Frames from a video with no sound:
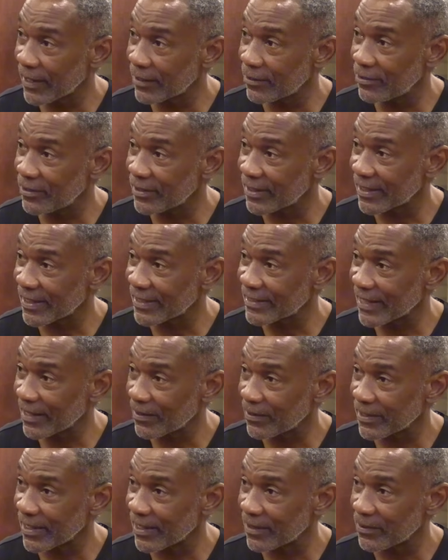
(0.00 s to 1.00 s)
I couldn't
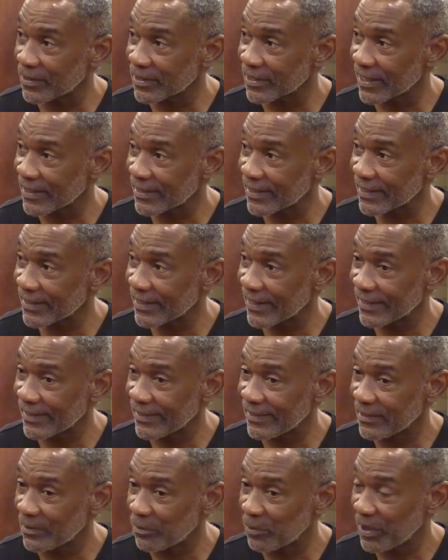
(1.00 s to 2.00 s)
understand what that was. I said that
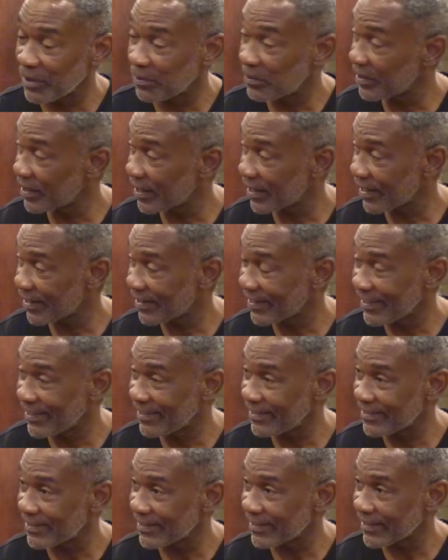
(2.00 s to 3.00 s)
these people are
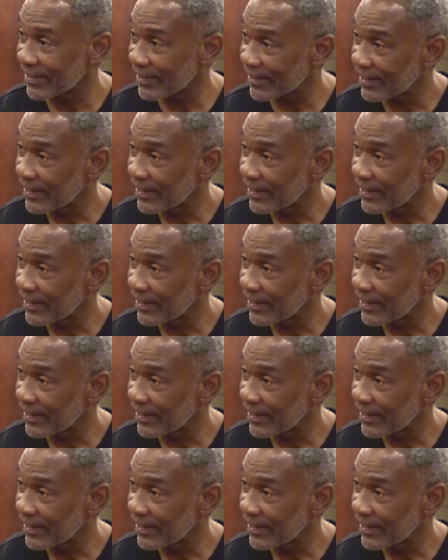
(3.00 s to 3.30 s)
insane.